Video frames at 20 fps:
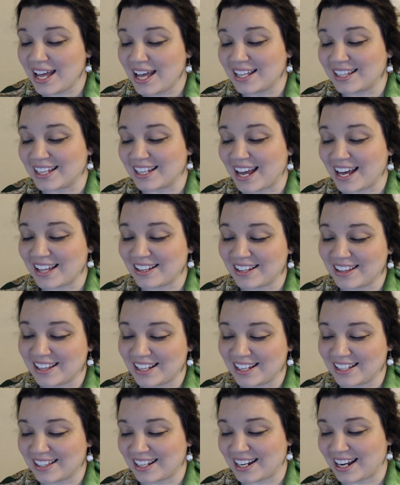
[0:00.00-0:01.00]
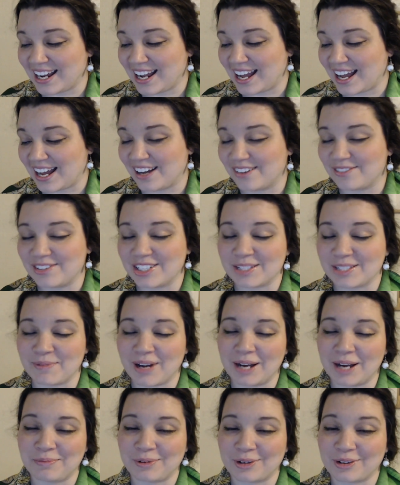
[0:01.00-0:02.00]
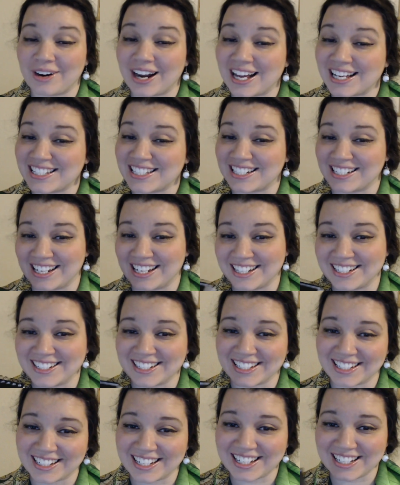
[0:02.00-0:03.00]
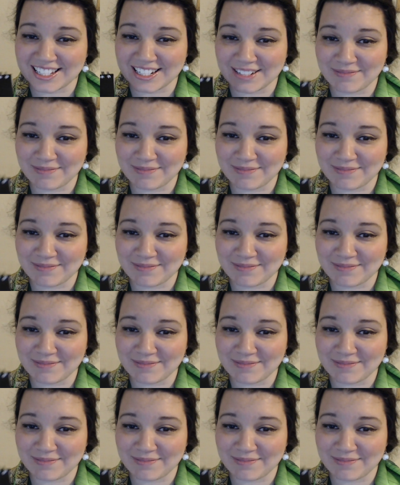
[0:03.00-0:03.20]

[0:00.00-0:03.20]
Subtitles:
The other thing that I have is my procrastination list,